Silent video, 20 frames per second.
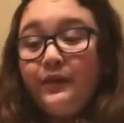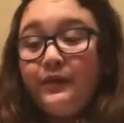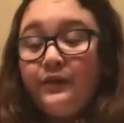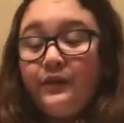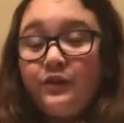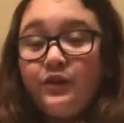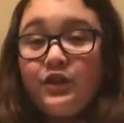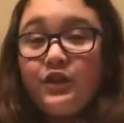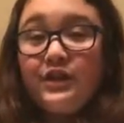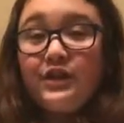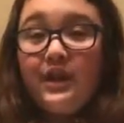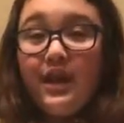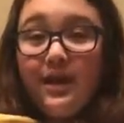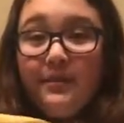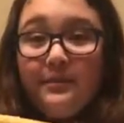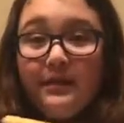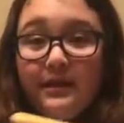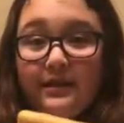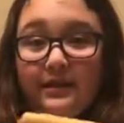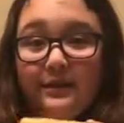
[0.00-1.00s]
So she
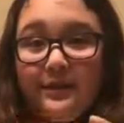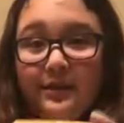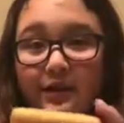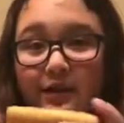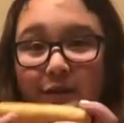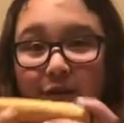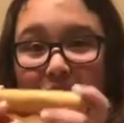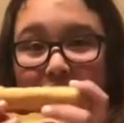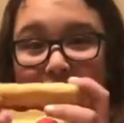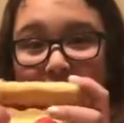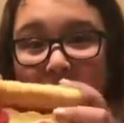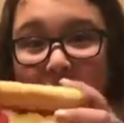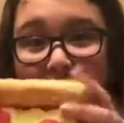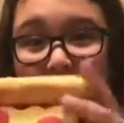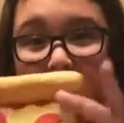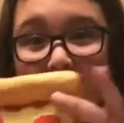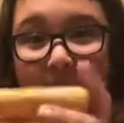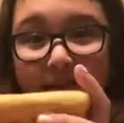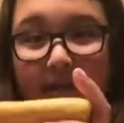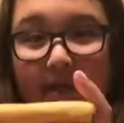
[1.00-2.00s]
got me some
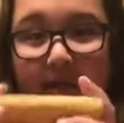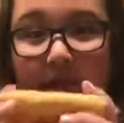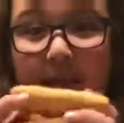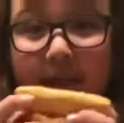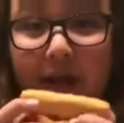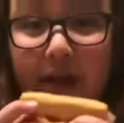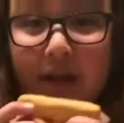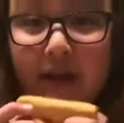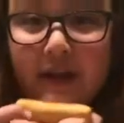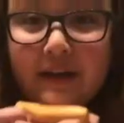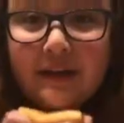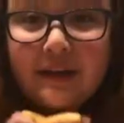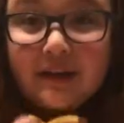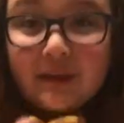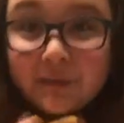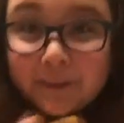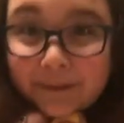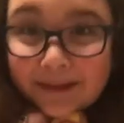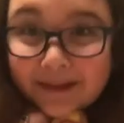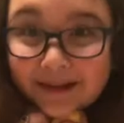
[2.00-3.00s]
squishies. Here's
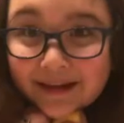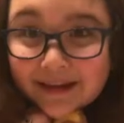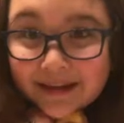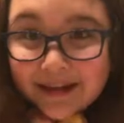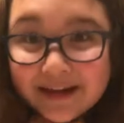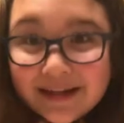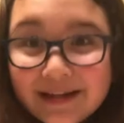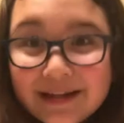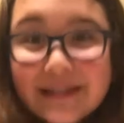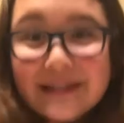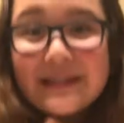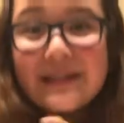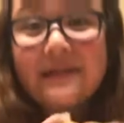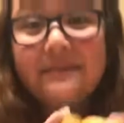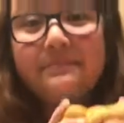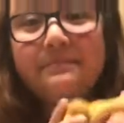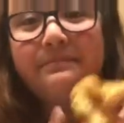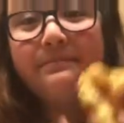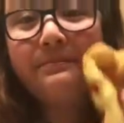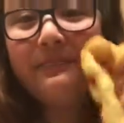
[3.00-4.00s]
this really nice
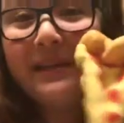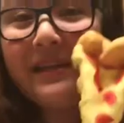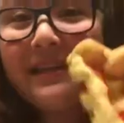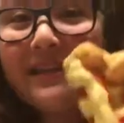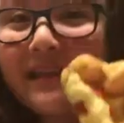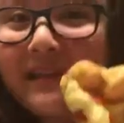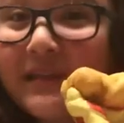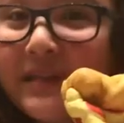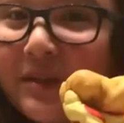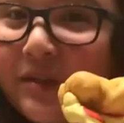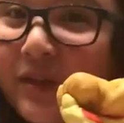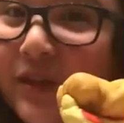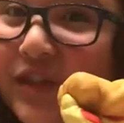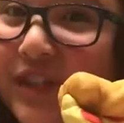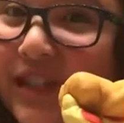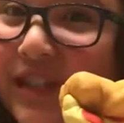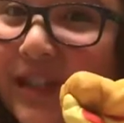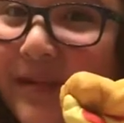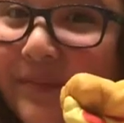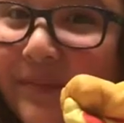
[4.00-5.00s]
pizza
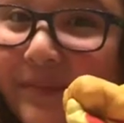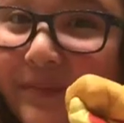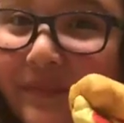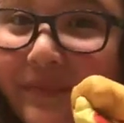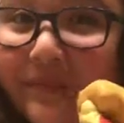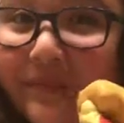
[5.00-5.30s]
squishy.